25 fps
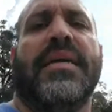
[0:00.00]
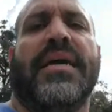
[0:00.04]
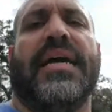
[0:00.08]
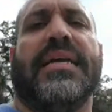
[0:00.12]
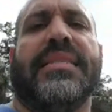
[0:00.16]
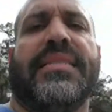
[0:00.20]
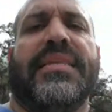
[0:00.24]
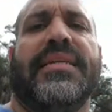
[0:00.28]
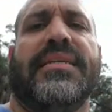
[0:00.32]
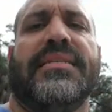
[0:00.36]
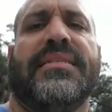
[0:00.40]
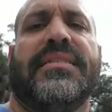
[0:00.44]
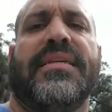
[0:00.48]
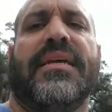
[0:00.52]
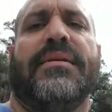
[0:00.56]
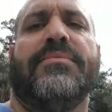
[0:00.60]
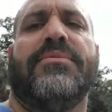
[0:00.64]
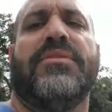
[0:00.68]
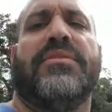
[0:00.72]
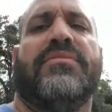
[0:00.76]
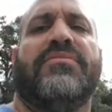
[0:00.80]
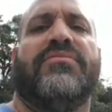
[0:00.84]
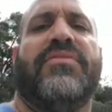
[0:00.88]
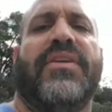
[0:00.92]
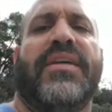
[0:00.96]
I think it's time
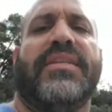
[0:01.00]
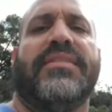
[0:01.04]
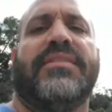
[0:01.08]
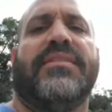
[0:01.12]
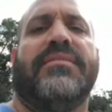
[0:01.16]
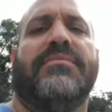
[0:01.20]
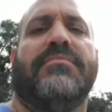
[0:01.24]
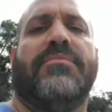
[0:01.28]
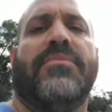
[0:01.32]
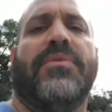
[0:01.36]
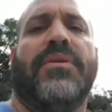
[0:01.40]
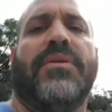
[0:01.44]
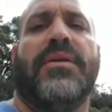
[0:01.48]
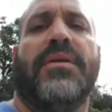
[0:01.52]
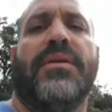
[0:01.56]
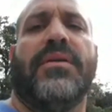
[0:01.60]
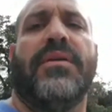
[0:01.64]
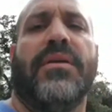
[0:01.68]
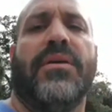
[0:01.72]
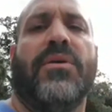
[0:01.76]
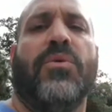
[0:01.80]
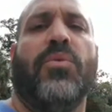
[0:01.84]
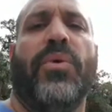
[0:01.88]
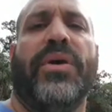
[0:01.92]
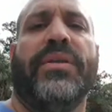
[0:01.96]
to invest in
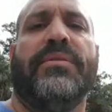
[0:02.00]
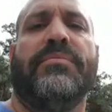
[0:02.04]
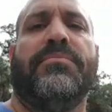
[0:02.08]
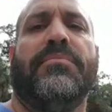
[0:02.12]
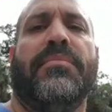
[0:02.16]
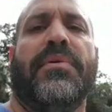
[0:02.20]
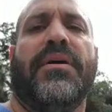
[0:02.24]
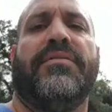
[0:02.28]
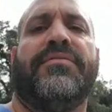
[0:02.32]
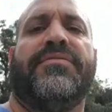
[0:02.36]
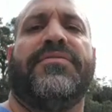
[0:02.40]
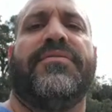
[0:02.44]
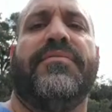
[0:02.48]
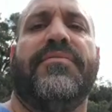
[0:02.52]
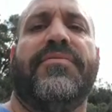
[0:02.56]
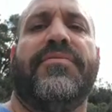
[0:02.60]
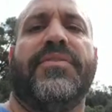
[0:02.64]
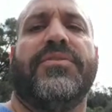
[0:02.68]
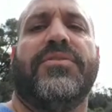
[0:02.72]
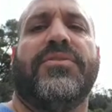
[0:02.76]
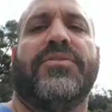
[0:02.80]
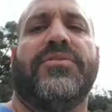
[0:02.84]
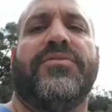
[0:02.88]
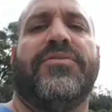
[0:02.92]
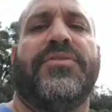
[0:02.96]
a wind muff
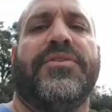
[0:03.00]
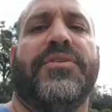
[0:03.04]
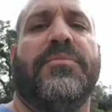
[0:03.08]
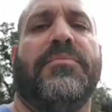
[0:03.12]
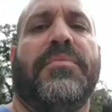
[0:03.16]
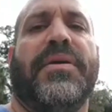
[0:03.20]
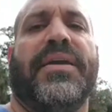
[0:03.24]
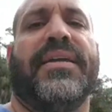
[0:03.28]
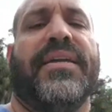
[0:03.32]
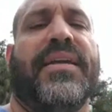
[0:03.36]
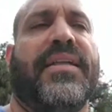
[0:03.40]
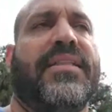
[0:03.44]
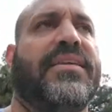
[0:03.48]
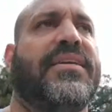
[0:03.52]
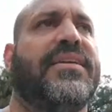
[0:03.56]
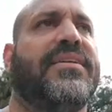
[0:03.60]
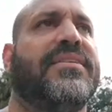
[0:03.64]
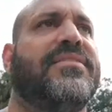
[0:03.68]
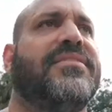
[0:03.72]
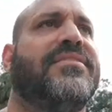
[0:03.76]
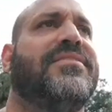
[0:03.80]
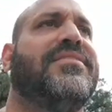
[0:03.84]
filter for your mic, Elliot.